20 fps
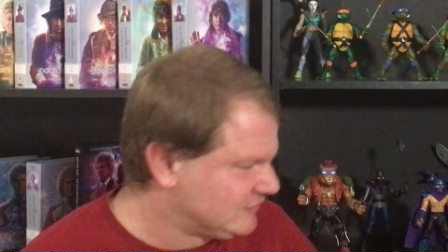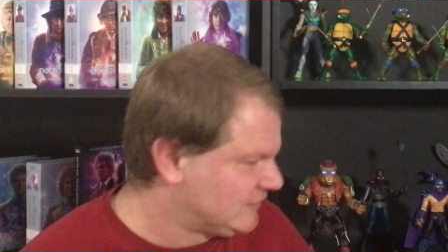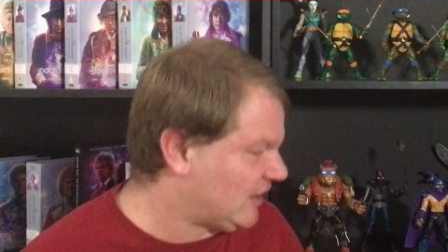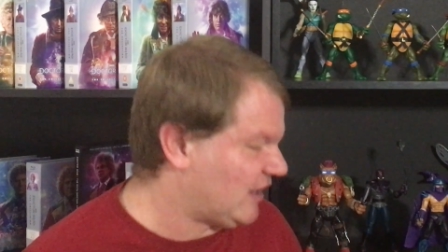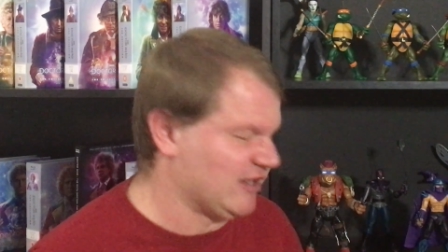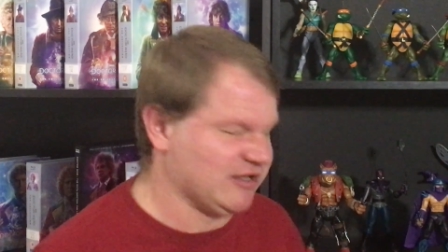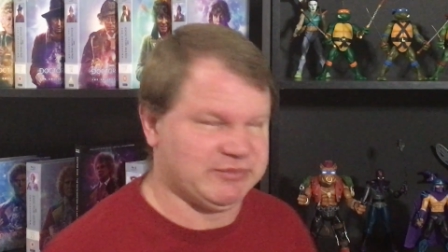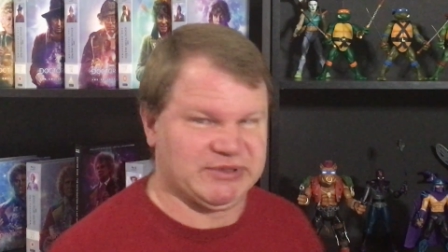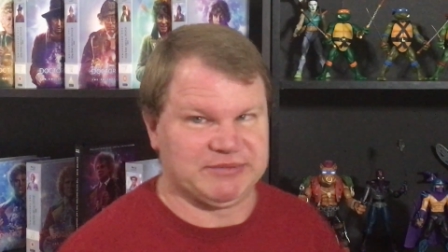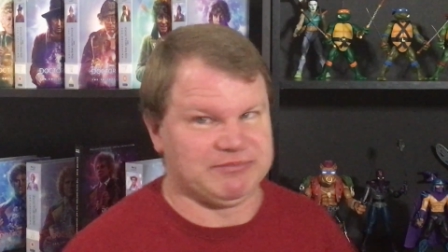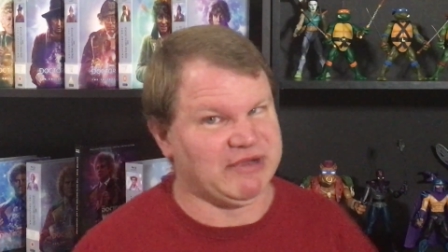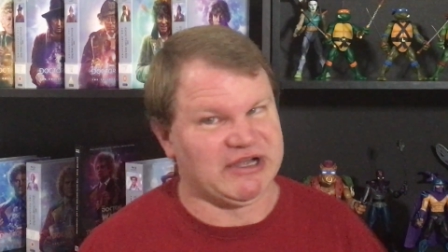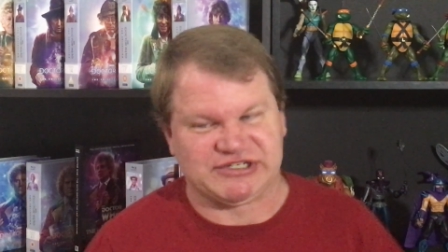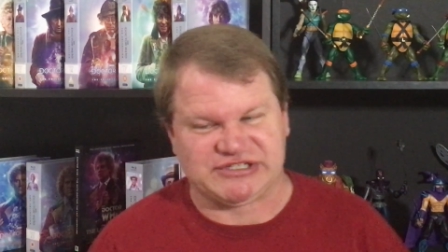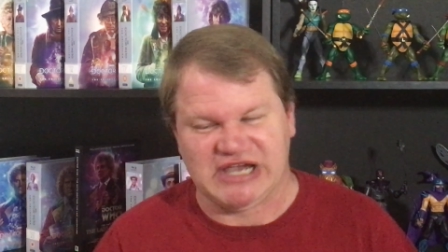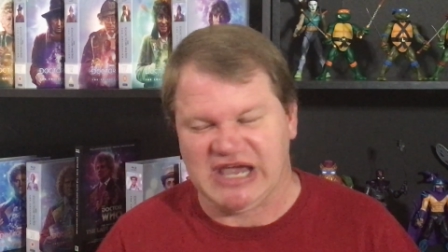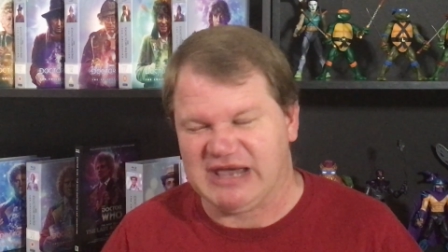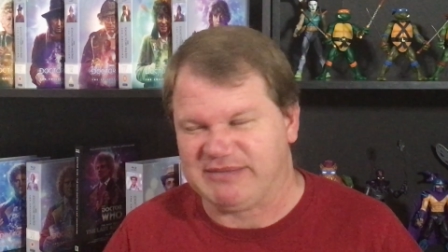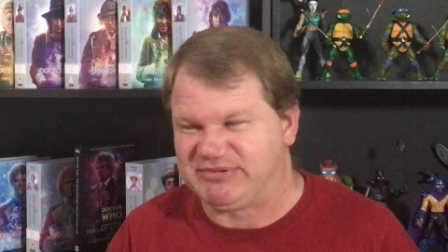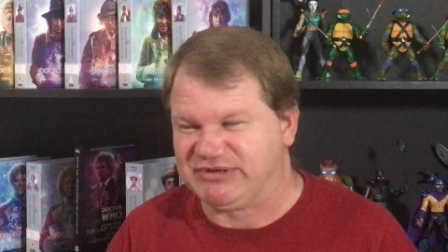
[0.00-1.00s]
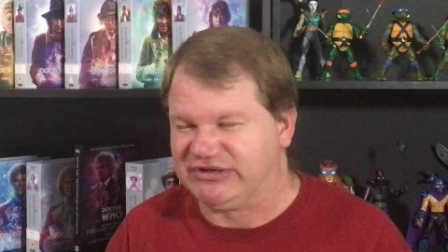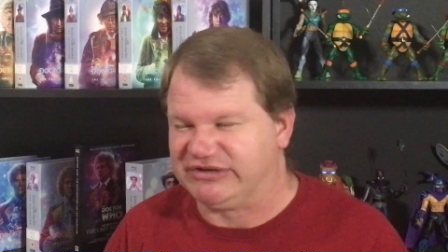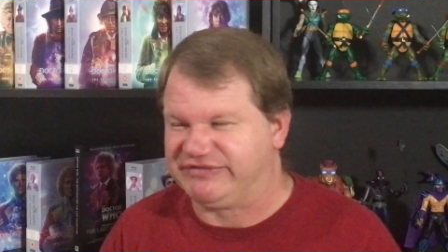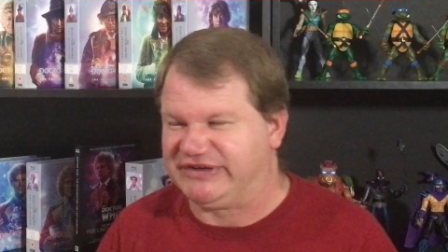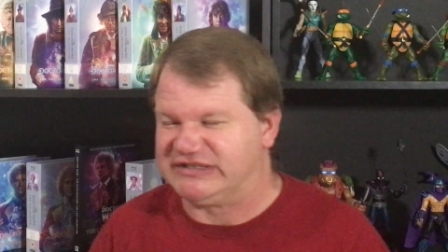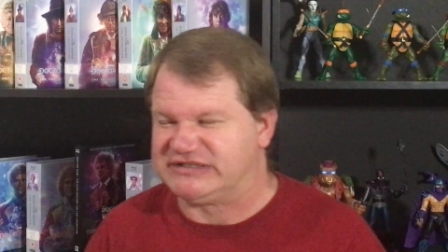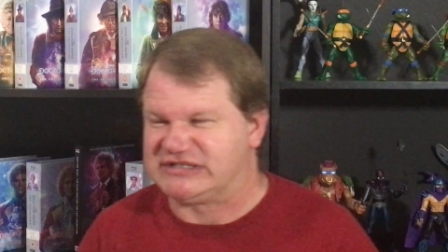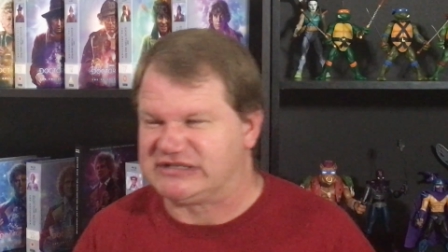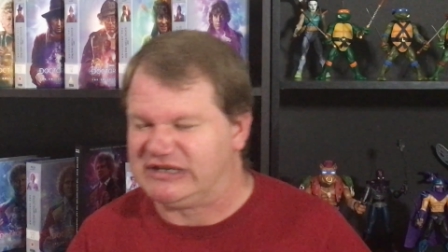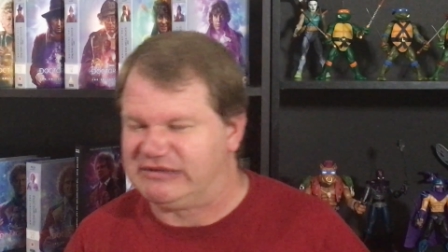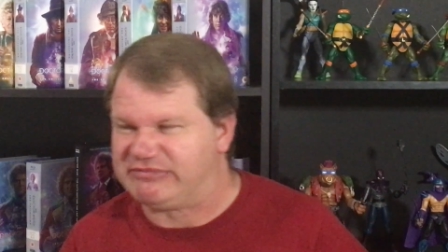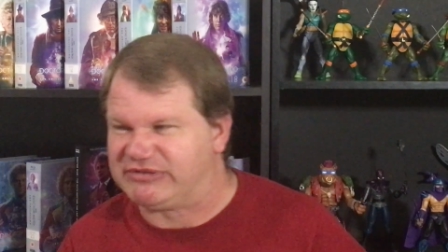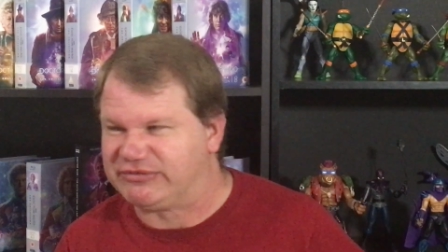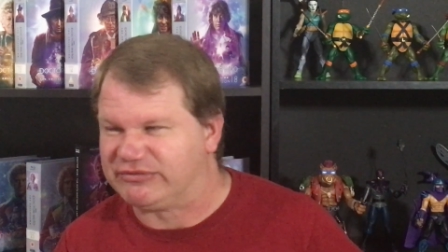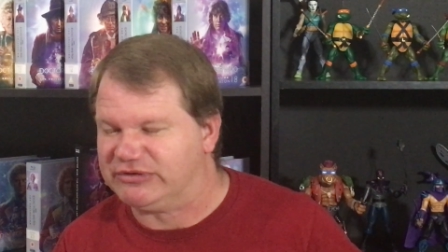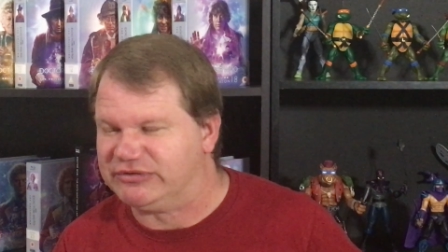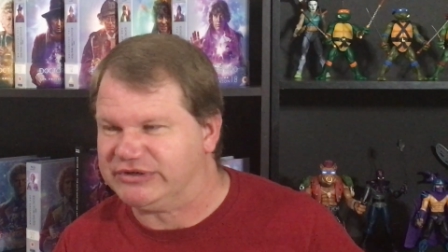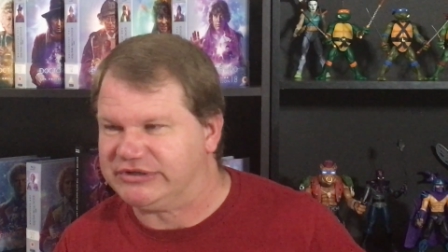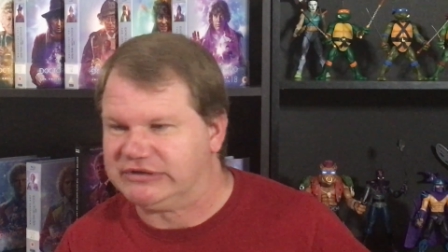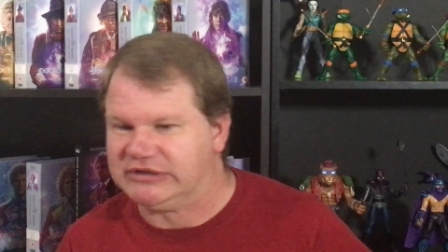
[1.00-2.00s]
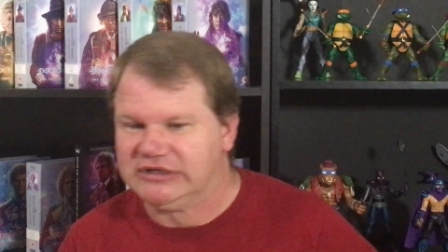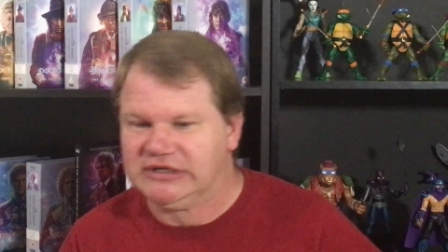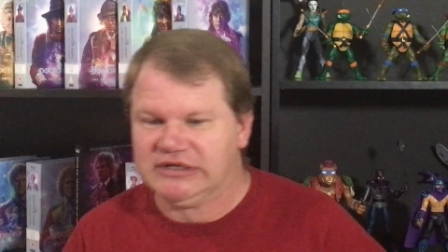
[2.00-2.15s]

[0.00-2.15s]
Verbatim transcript: I'd have been much happier if I'd slept through it.